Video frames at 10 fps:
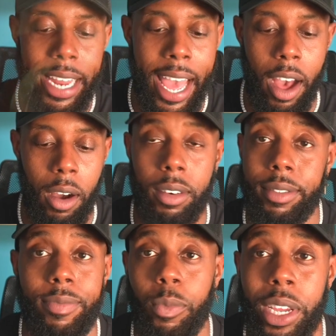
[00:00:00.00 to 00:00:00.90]
right
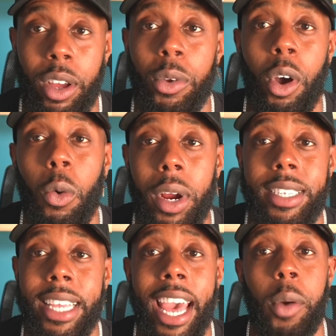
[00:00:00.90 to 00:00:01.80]
now, we don't know
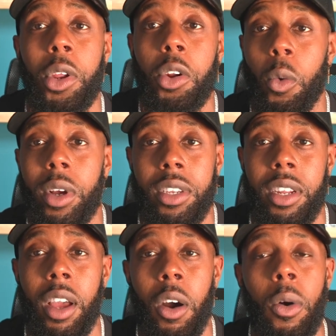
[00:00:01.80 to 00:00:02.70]
where it's at. We don't know where it's
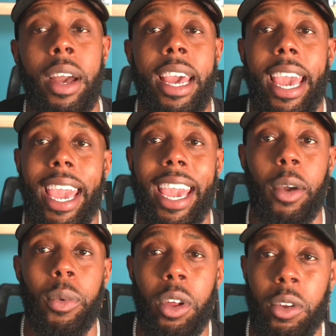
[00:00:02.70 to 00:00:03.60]
going to go. And